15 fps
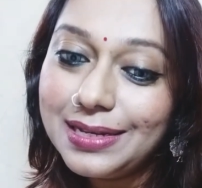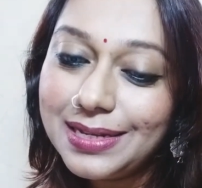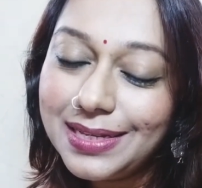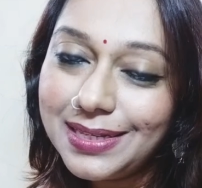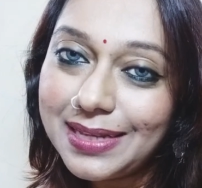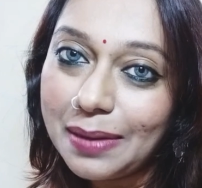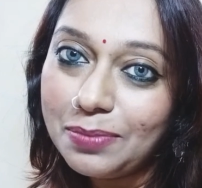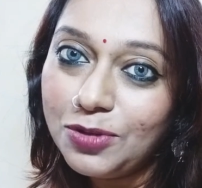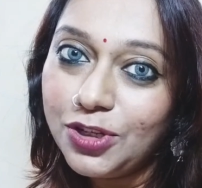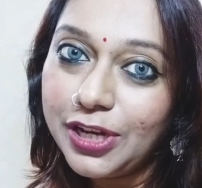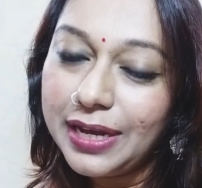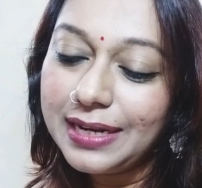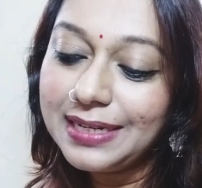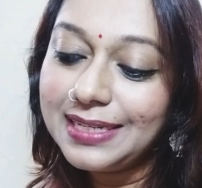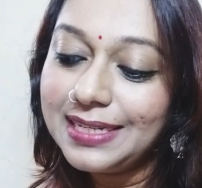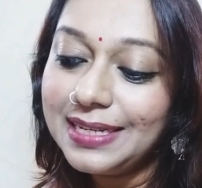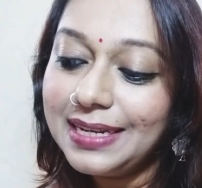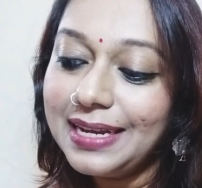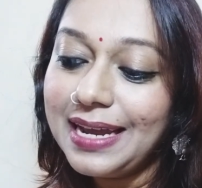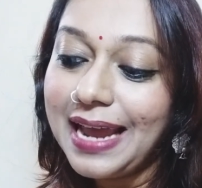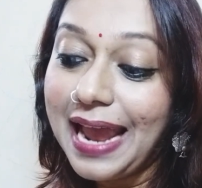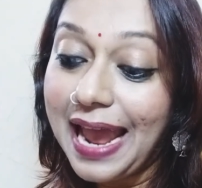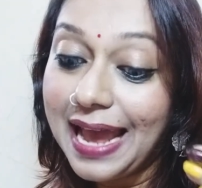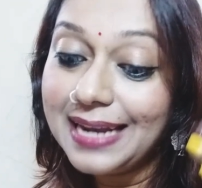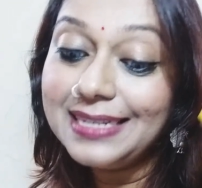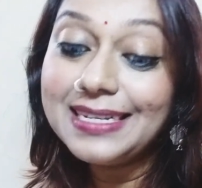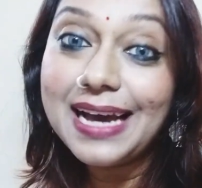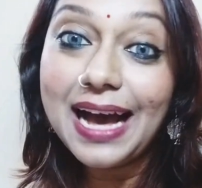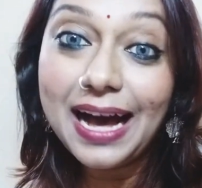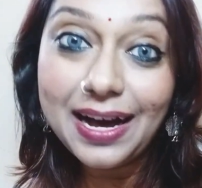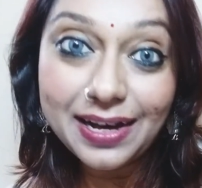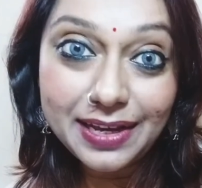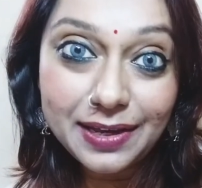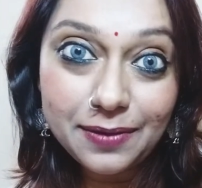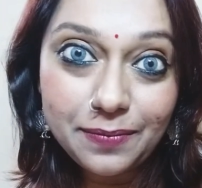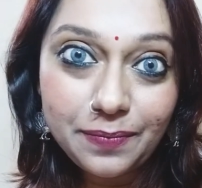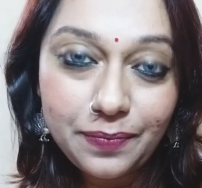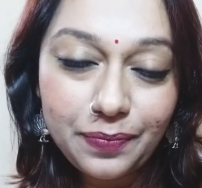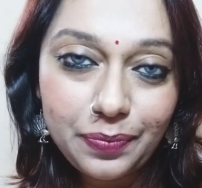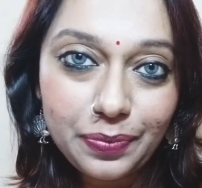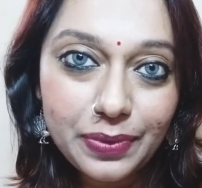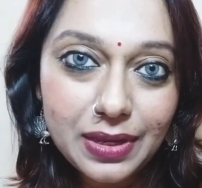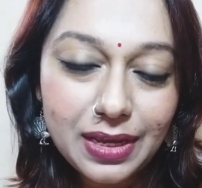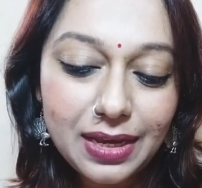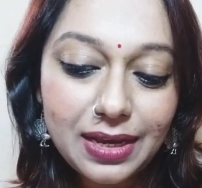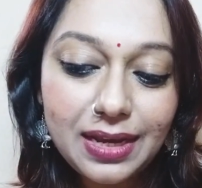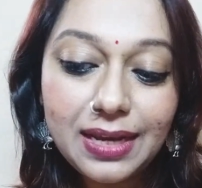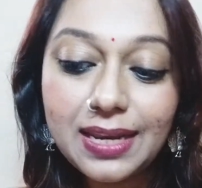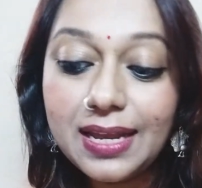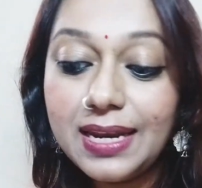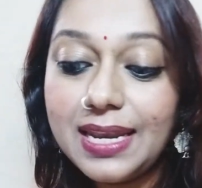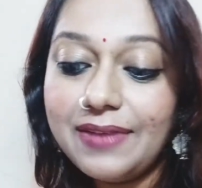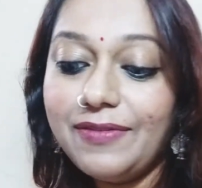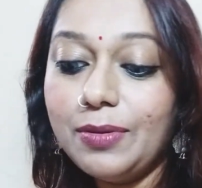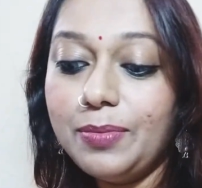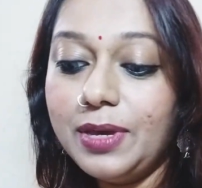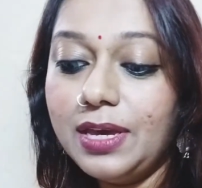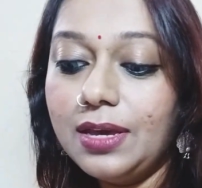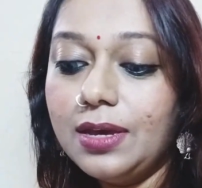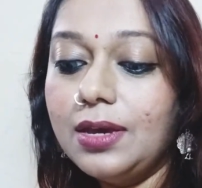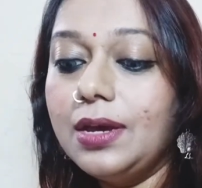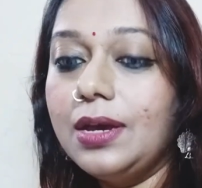subject and I. It can never be